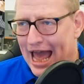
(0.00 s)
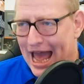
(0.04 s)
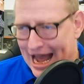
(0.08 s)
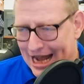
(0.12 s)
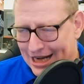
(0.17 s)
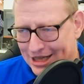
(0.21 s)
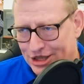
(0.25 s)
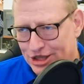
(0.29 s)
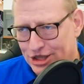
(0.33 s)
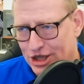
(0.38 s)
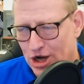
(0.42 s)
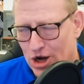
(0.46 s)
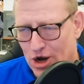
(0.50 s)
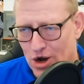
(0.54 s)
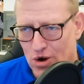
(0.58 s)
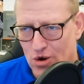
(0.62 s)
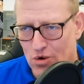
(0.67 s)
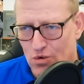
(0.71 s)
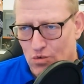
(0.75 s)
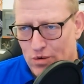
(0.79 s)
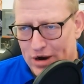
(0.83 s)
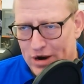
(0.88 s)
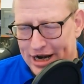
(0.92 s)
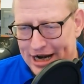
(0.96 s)
And so
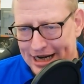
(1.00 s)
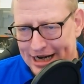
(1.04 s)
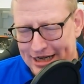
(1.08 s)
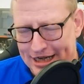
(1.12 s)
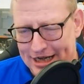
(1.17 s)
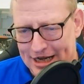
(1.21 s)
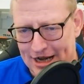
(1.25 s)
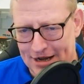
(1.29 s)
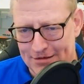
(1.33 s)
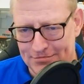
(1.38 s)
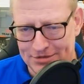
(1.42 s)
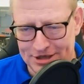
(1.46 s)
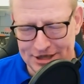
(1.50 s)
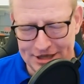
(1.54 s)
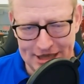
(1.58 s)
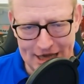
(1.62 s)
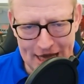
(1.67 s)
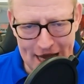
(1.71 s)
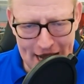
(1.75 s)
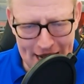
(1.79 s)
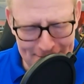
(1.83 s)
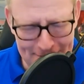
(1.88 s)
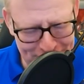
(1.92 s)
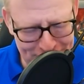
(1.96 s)
when it comes
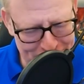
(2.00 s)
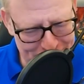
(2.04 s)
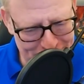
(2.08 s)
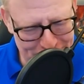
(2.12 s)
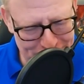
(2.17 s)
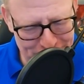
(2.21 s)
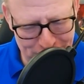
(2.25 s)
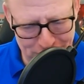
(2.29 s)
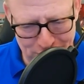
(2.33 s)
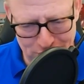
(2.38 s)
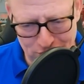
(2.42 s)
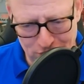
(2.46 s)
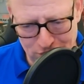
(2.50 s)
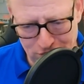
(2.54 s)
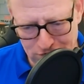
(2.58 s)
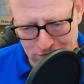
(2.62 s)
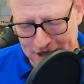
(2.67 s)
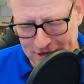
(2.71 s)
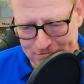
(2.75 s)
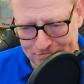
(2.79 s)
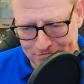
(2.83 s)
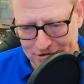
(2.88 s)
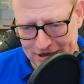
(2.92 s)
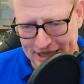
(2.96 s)
time to
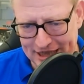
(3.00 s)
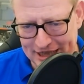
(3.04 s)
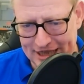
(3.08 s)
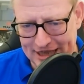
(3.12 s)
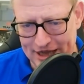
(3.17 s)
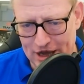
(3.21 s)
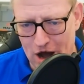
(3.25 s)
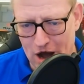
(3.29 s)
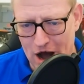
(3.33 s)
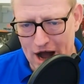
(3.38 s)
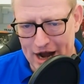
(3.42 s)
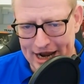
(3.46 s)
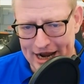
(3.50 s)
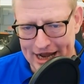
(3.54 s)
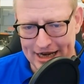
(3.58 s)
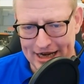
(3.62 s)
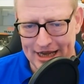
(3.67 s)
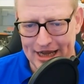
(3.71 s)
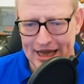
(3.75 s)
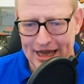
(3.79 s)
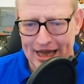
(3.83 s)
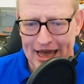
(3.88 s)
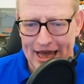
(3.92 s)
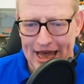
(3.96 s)
complete the audit,
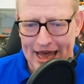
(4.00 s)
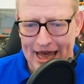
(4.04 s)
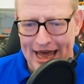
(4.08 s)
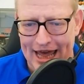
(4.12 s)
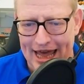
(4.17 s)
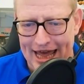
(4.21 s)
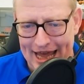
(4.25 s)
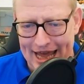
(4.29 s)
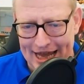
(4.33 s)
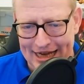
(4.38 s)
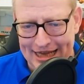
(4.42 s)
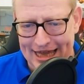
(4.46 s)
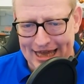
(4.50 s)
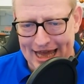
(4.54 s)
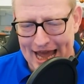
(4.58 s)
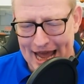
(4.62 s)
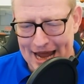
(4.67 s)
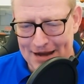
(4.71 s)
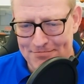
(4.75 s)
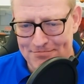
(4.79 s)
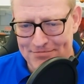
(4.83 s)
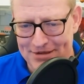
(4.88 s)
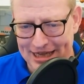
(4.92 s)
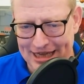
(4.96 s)
it
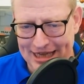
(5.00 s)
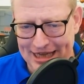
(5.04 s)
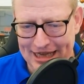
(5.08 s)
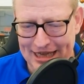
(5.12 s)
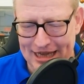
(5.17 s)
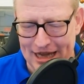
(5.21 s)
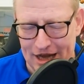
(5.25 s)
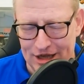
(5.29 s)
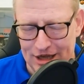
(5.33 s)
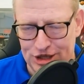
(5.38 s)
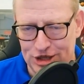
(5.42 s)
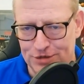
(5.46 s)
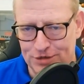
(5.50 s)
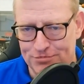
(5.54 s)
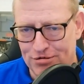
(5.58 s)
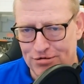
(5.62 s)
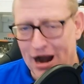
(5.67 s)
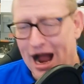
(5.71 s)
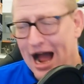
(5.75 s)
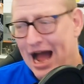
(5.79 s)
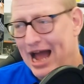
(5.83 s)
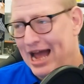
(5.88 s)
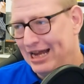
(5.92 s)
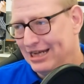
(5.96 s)
can be a
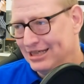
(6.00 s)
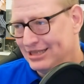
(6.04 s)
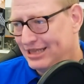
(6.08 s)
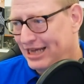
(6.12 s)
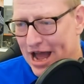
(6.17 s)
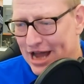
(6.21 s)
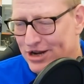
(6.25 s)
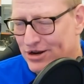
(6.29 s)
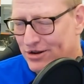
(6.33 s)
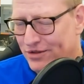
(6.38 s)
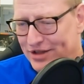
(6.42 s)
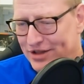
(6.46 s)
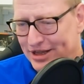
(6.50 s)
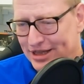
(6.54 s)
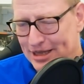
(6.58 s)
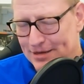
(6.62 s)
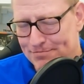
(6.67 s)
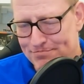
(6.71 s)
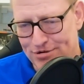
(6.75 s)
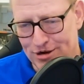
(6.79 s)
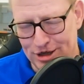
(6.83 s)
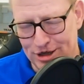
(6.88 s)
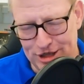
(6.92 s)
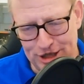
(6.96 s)
surprise. I don't think that
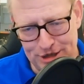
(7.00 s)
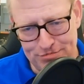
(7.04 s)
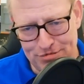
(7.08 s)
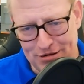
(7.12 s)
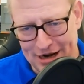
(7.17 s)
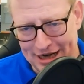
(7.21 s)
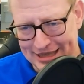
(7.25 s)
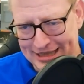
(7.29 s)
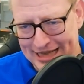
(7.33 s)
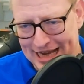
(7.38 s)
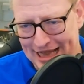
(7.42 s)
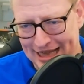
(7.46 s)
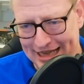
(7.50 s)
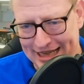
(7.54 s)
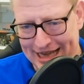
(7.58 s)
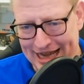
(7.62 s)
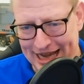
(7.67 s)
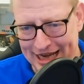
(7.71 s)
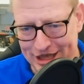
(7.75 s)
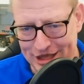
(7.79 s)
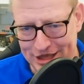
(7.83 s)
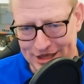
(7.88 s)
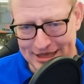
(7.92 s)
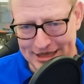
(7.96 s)
purchase price
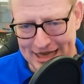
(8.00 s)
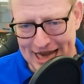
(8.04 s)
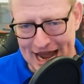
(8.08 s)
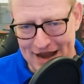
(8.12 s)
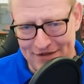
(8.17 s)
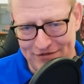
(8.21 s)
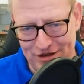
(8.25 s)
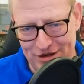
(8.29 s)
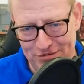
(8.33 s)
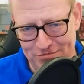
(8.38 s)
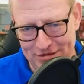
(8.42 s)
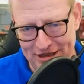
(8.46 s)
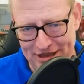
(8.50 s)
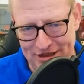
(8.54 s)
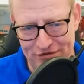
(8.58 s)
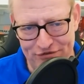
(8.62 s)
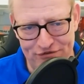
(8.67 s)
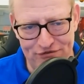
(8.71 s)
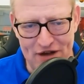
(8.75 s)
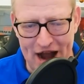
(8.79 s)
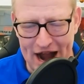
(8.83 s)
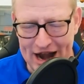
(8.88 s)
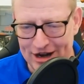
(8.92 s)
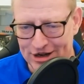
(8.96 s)
allocations have to be the
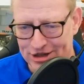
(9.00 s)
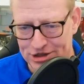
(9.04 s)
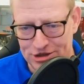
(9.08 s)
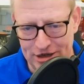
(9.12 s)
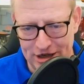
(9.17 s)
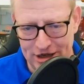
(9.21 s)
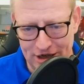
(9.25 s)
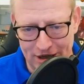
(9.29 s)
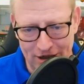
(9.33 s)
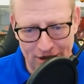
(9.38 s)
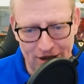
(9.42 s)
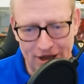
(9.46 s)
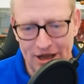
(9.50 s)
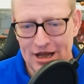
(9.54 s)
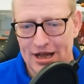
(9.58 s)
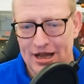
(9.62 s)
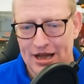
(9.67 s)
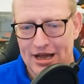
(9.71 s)
fire drill